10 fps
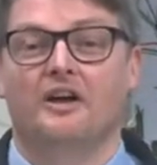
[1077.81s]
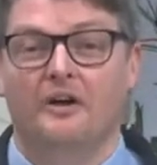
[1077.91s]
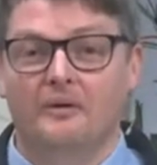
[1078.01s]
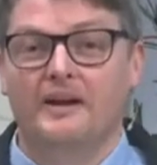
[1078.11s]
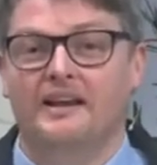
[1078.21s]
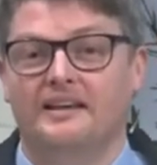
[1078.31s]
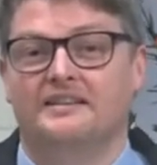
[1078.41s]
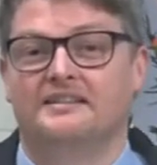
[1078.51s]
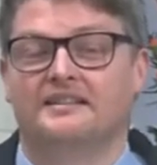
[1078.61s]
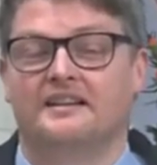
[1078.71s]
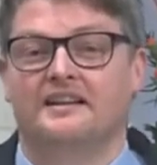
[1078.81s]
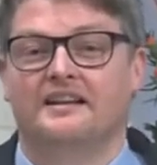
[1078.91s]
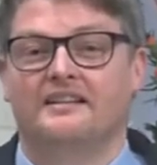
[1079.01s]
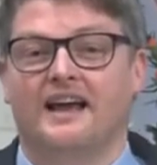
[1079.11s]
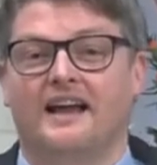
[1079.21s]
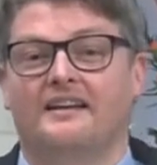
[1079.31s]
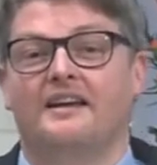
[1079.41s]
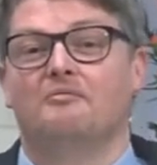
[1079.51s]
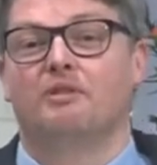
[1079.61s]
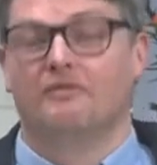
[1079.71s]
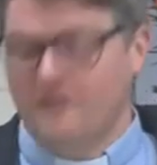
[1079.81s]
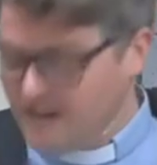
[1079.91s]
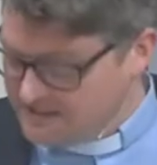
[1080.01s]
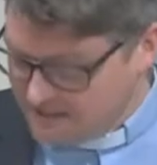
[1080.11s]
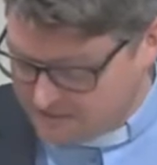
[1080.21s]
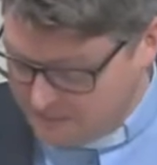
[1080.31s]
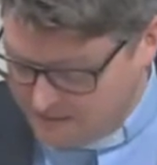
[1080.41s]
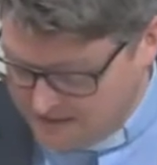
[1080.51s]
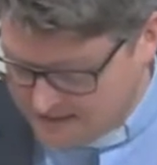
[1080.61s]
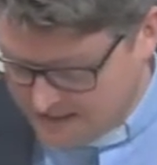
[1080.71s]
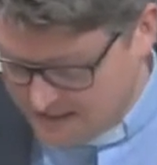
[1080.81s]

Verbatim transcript: who it is that provides us with these